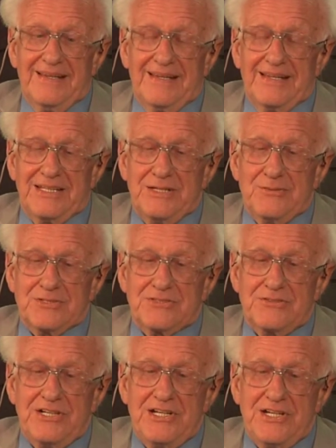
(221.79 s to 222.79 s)
And he
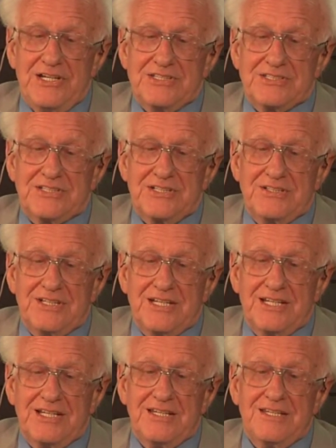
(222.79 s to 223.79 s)
was released the
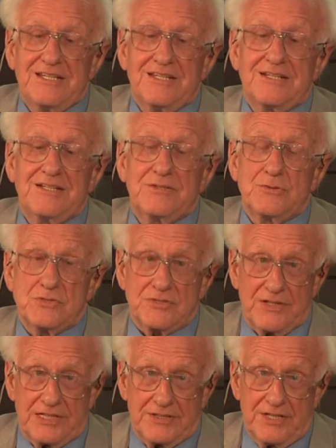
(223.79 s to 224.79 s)
day
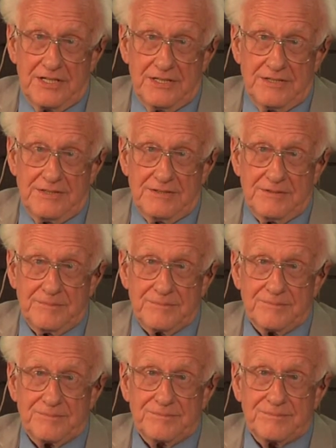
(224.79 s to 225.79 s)
Roosevelt died,
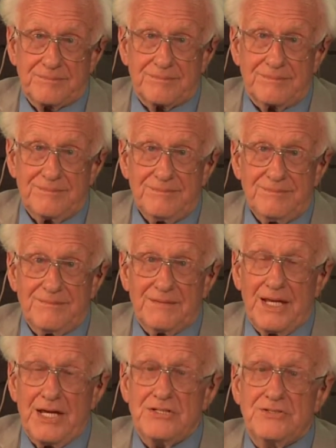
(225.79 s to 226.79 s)

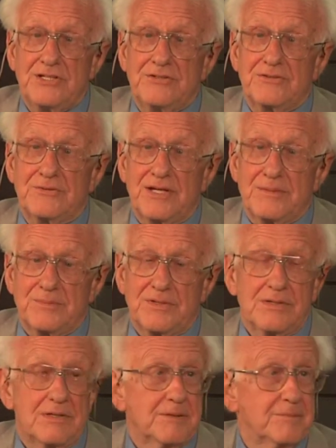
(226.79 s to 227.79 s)
18th of
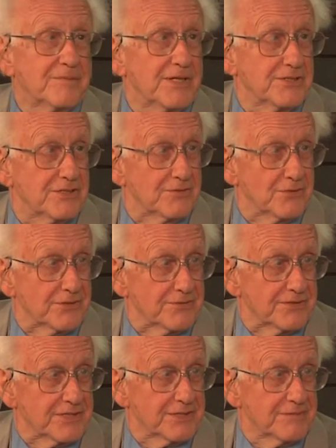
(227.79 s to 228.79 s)
April,
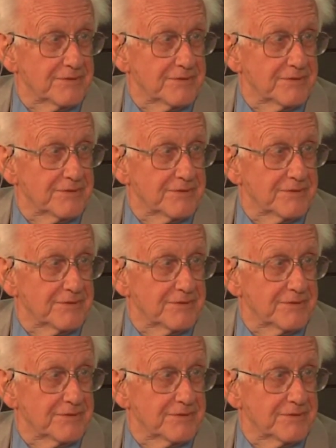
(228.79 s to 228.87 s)
1945.